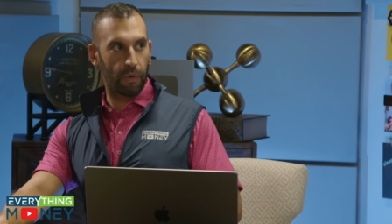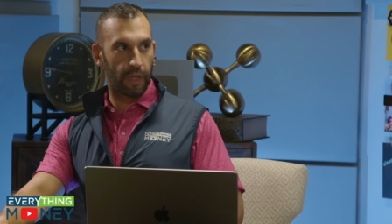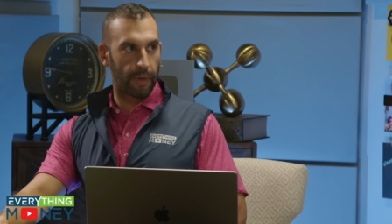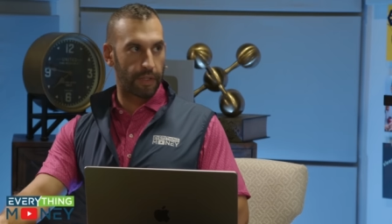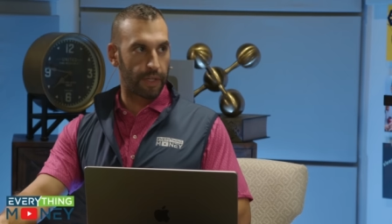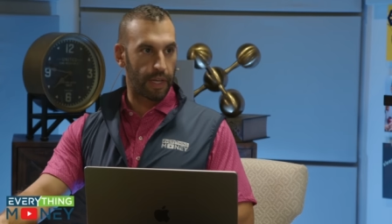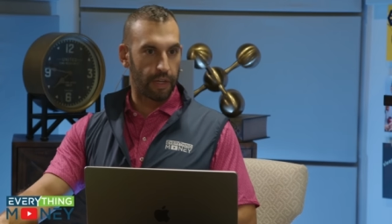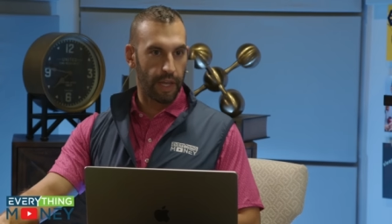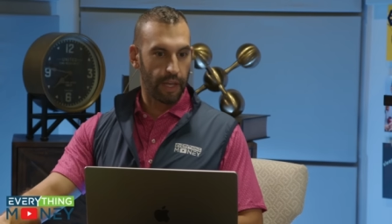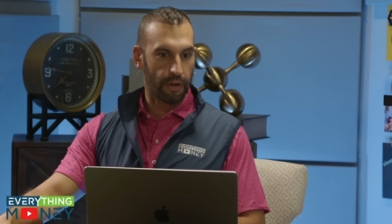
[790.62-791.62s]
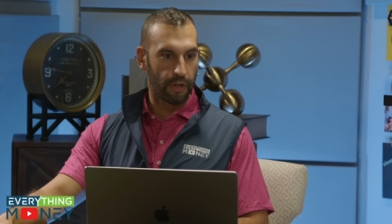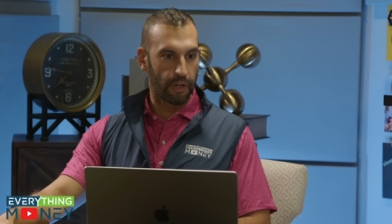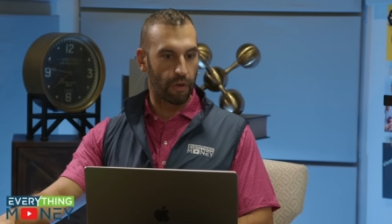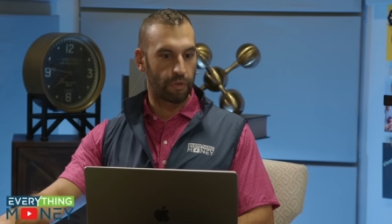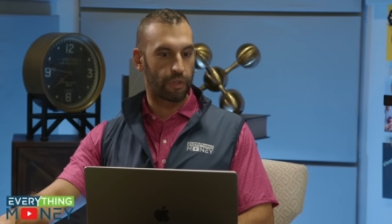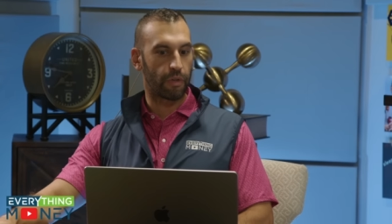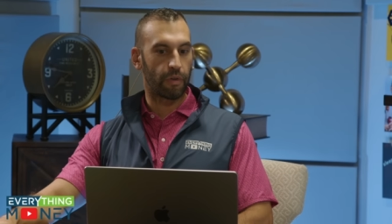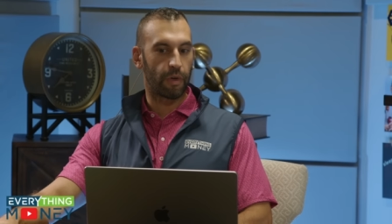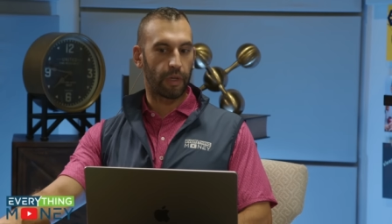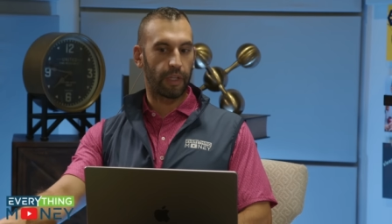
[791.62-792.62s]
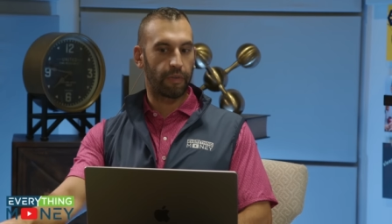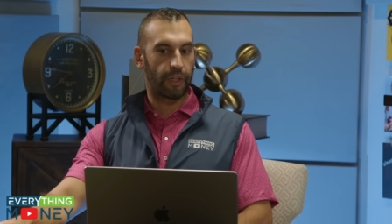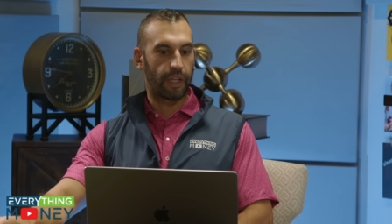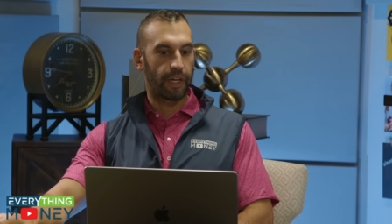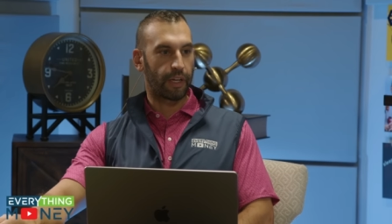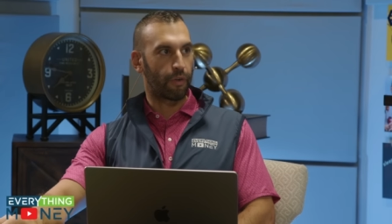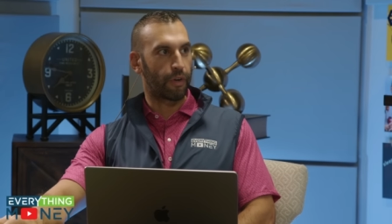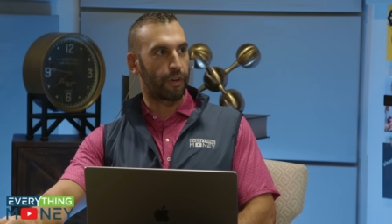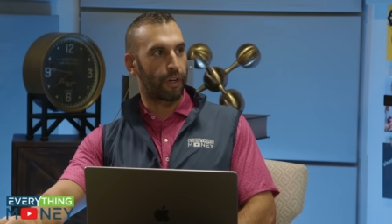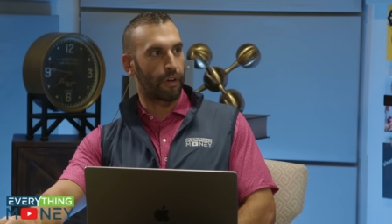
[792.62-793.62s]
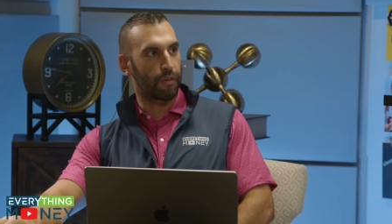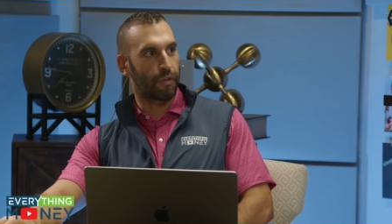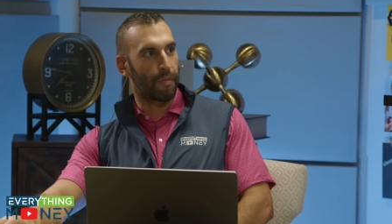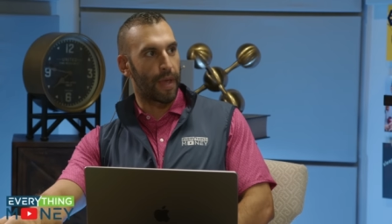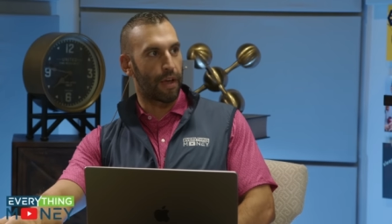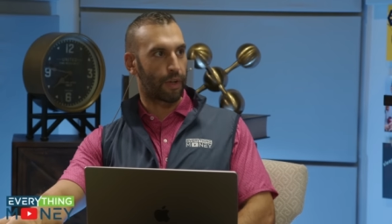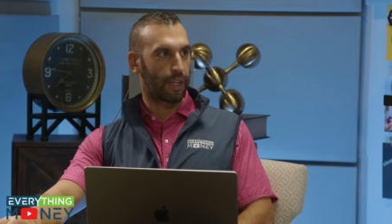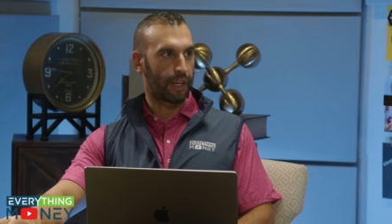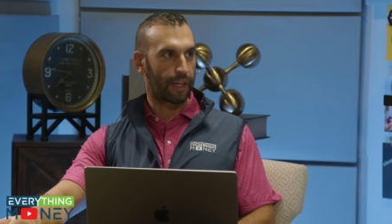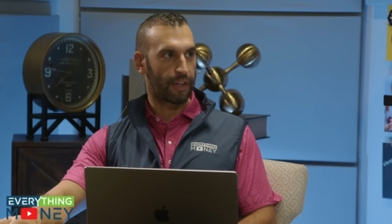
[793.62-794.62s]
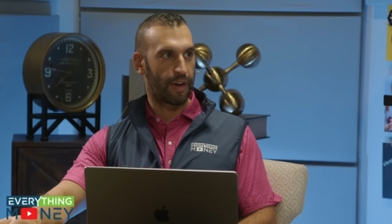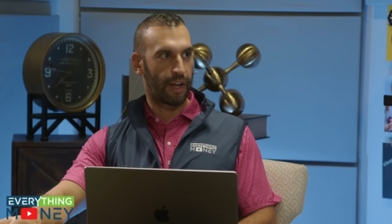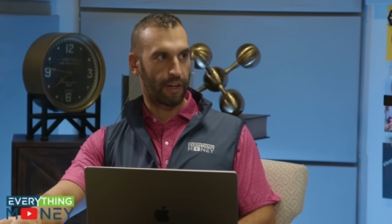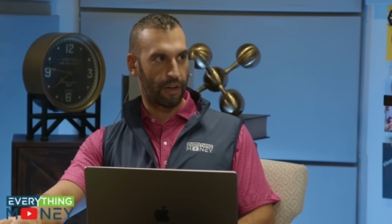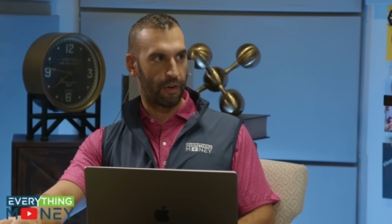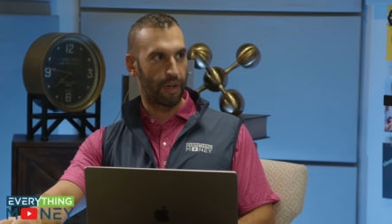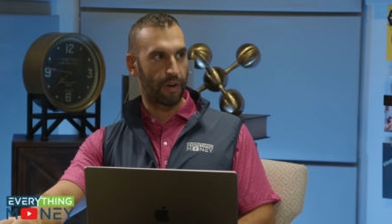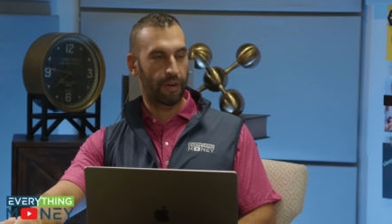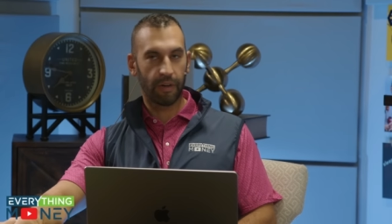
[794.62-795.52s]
Or they might say, hey, you're going to go to a Cleveland clinic or you're going to go to a Mayo clinic and you're not going to go here.